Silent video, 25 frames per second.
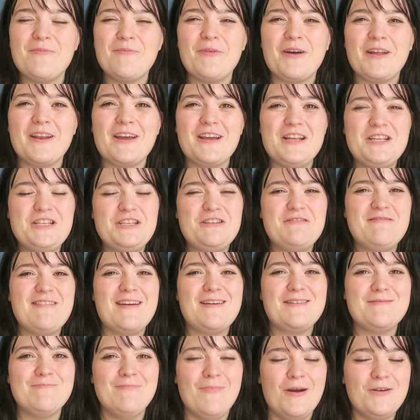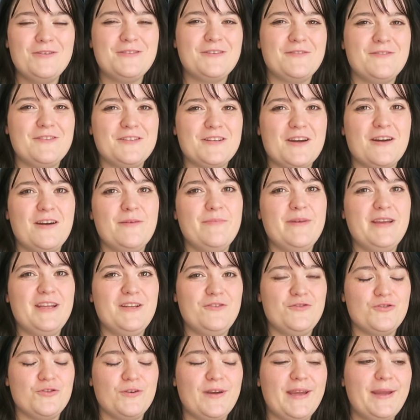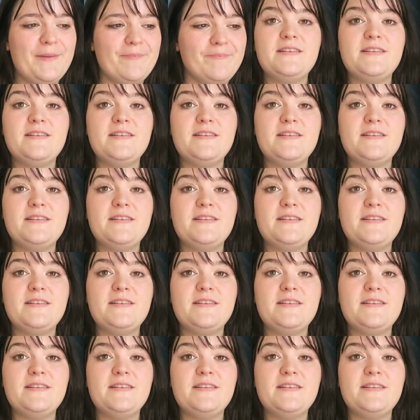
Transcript: but I do most of the time enjoy.